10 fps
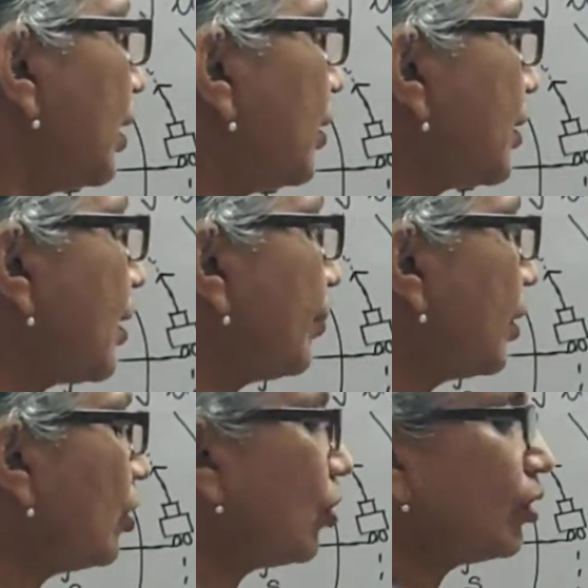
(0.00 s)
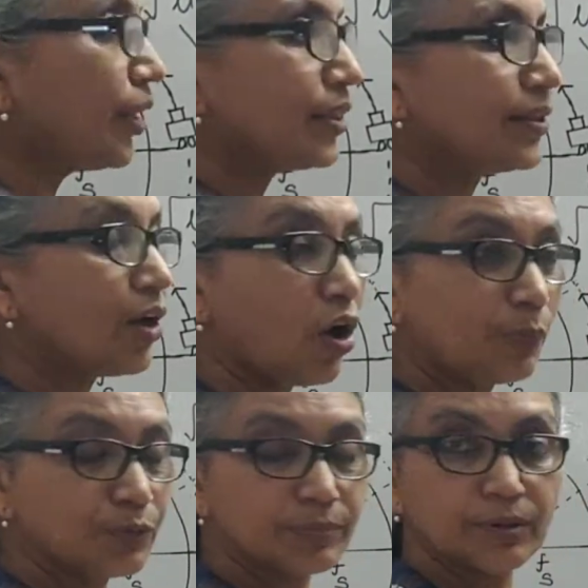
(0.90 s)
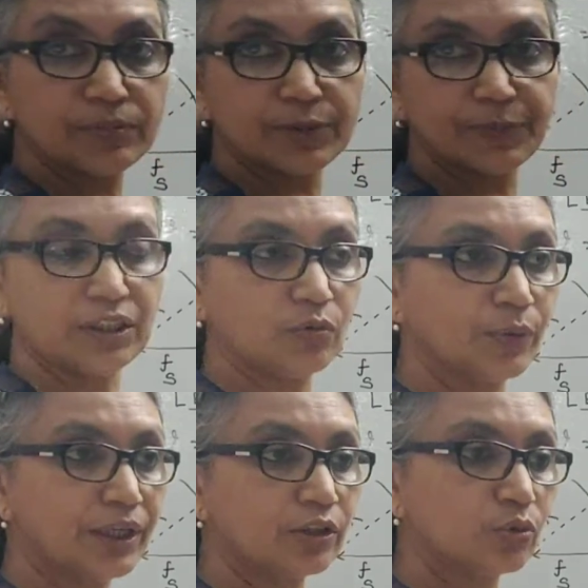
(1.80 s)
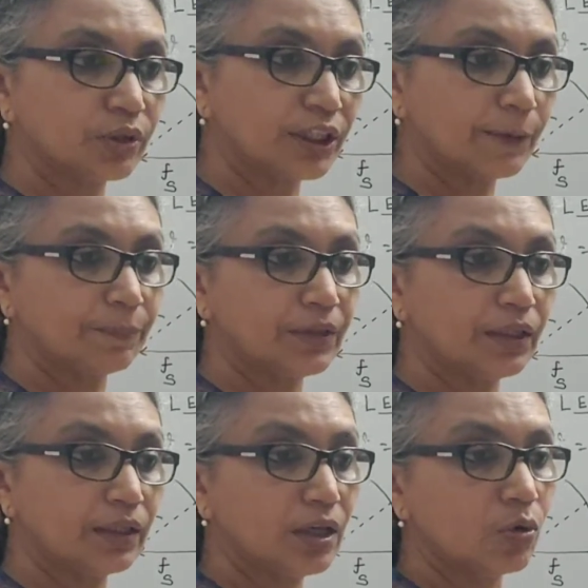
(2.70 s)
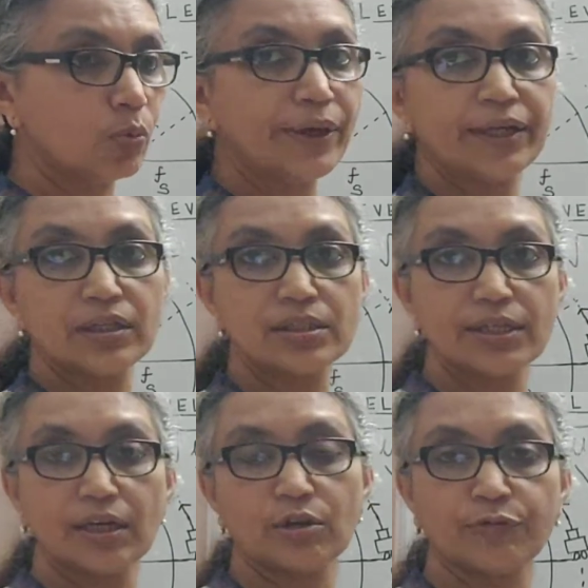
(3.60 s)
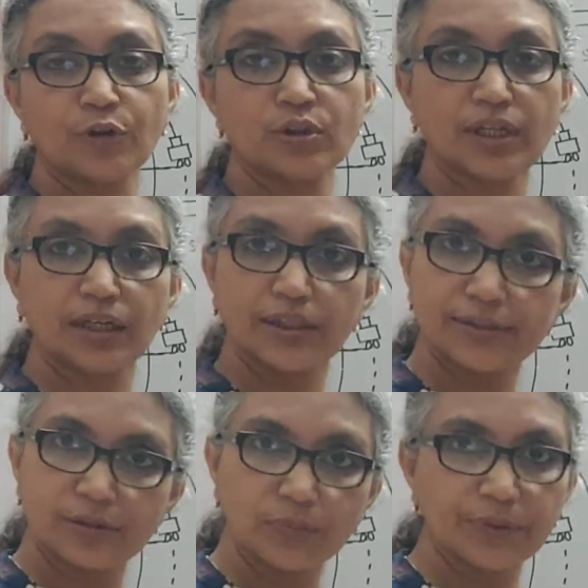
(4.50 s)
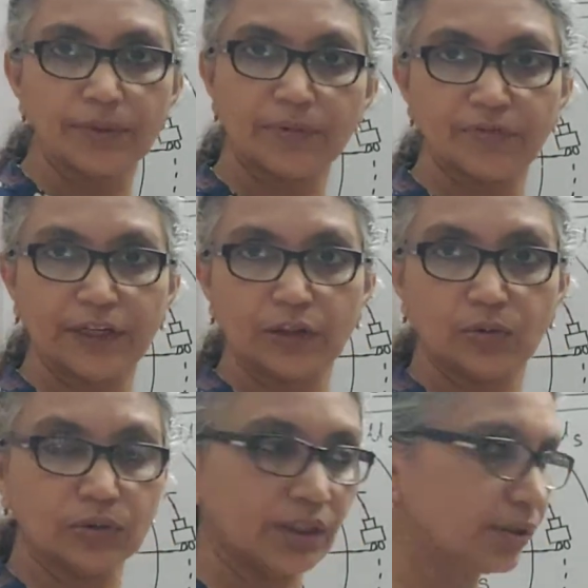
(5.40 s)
Then there's something called as the optimum speed, where you keep the wear and tear of your tires to minimum value.